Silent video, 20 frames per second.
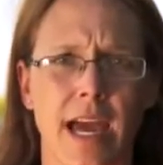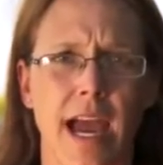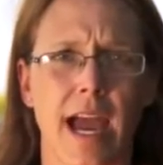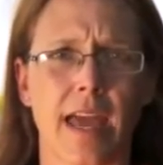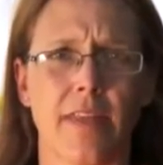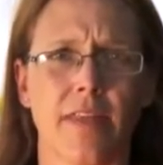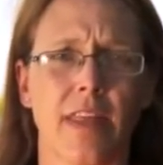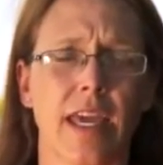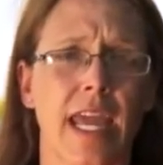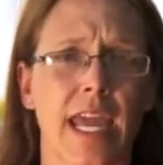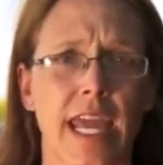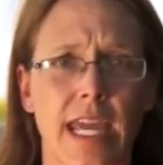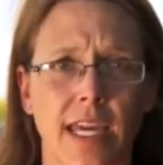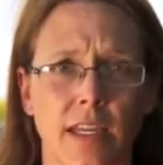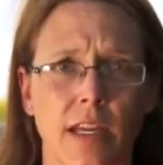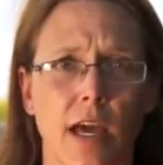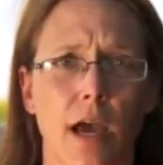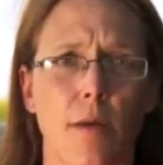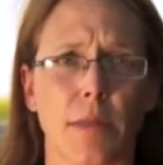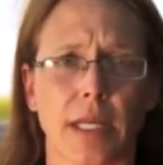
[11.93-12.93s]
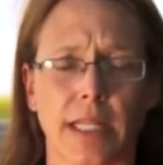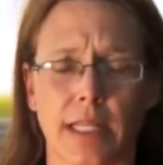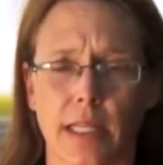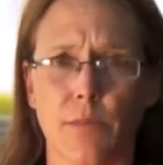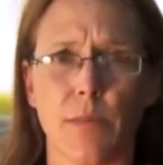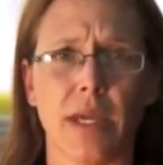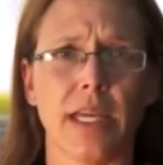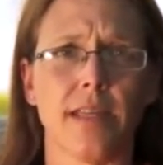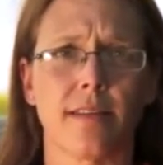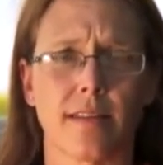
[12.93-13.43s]
a diet that
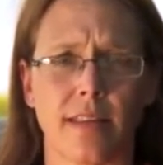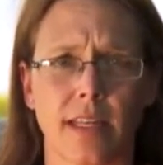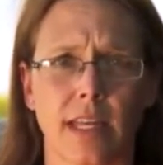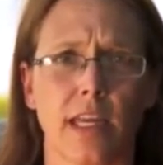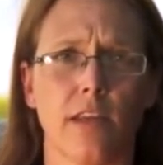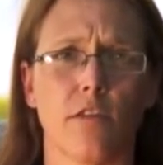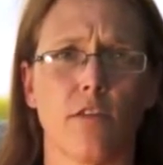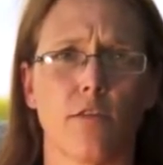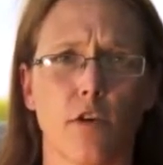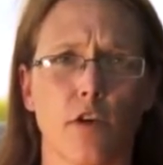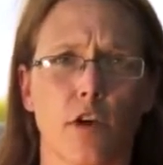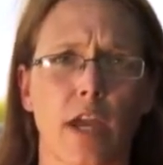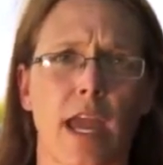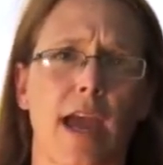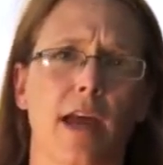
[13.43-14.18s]
economically meets the needs of your